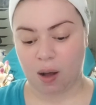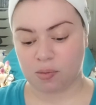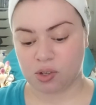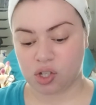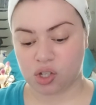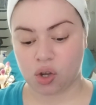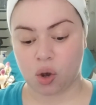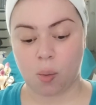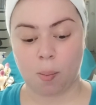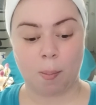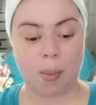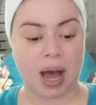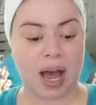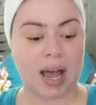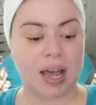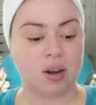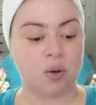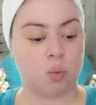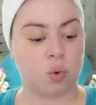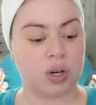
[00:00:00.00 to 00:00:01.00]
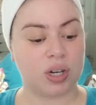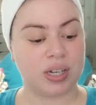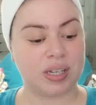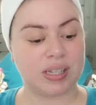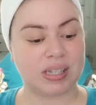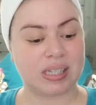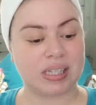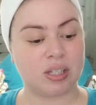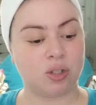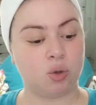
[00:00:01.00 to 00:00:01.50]
So mine
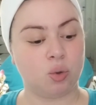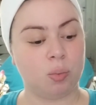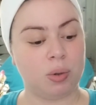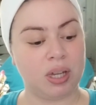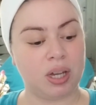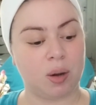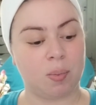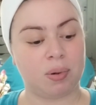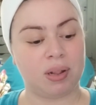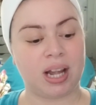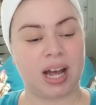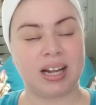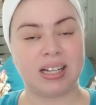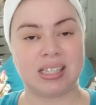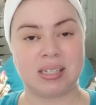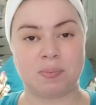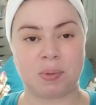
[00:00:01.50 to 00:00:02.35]
was to be applied